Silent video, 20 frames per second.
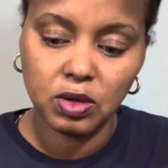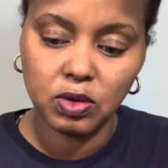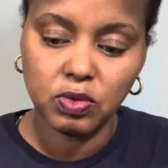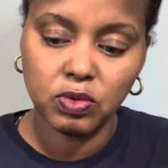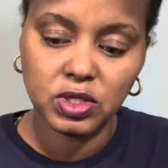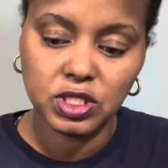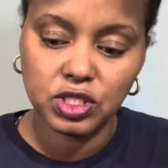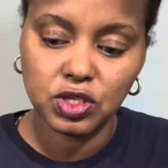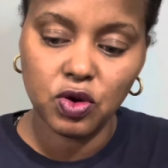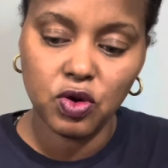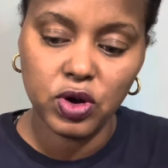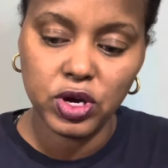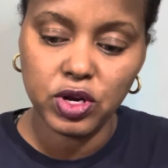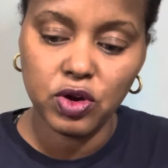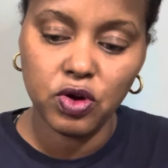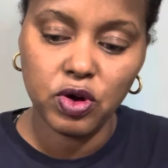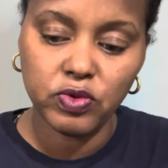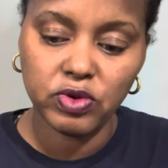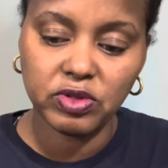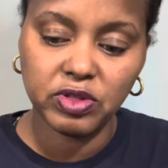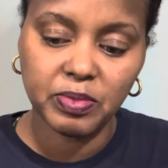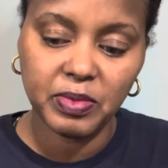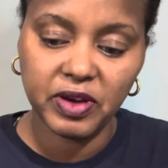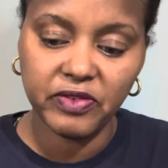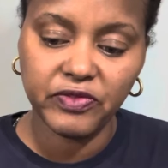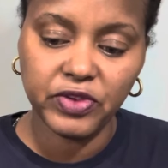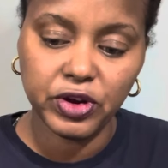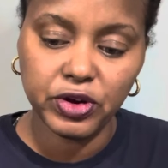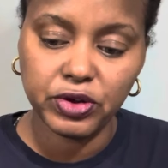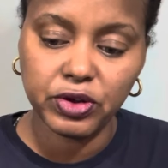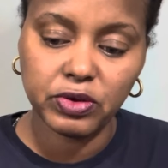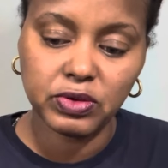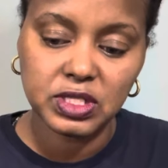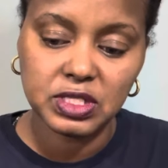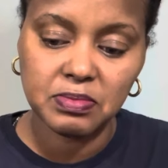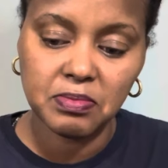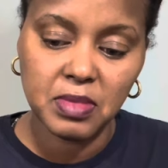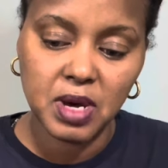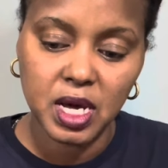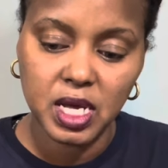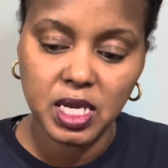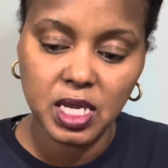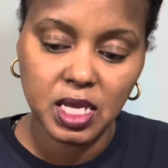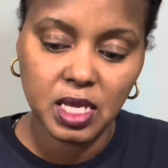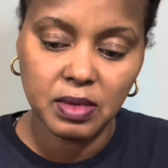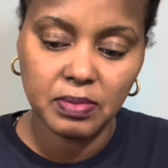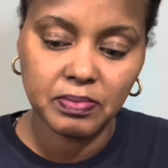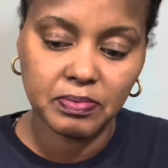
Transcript: What's going on with my Virgos? Money.